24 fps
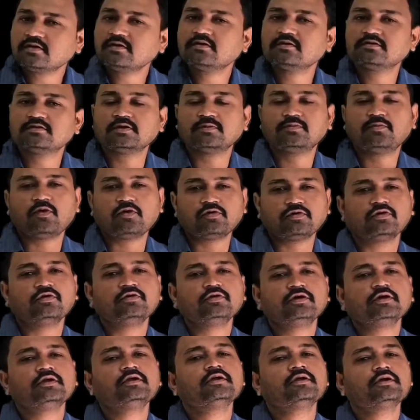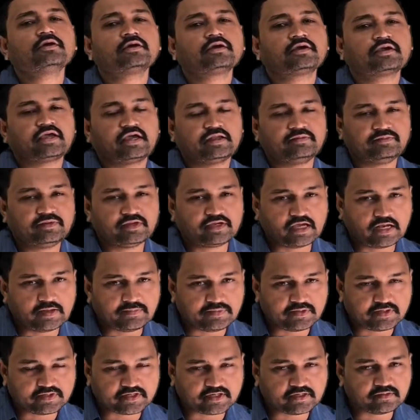The bond order can be
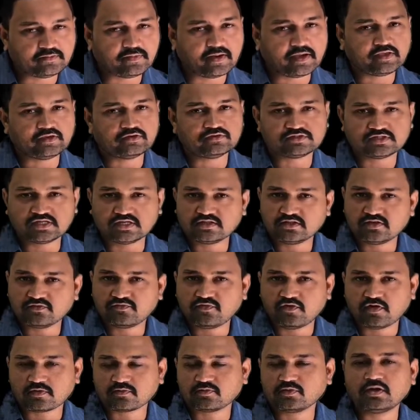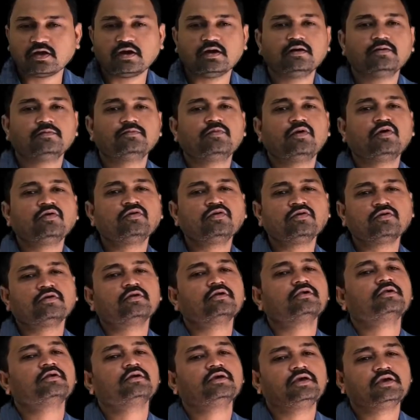calculated by using the formula bond
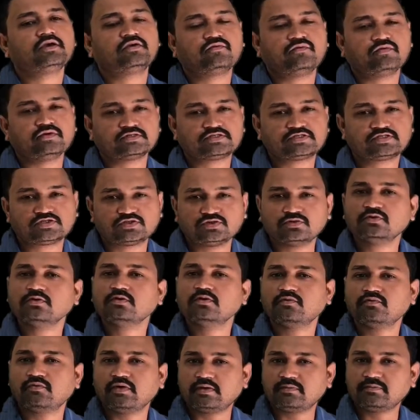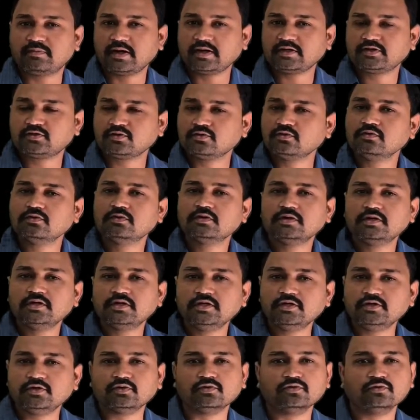order equals to 1 by 2
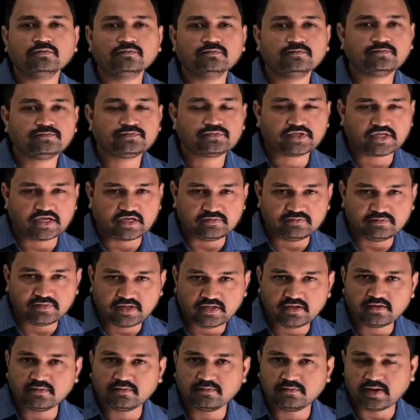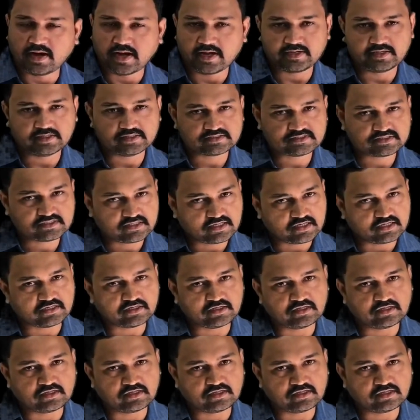into Nb minus Na,